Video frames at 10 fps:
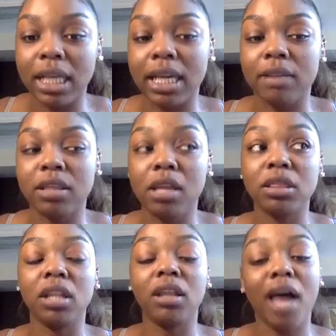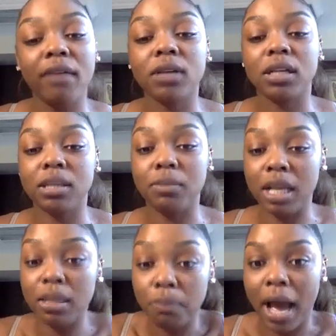Like the the lives that it's in,
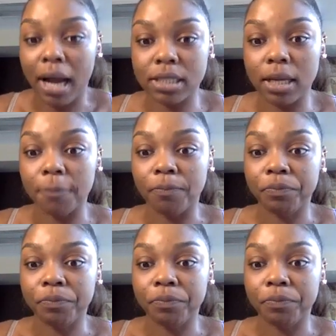impacting,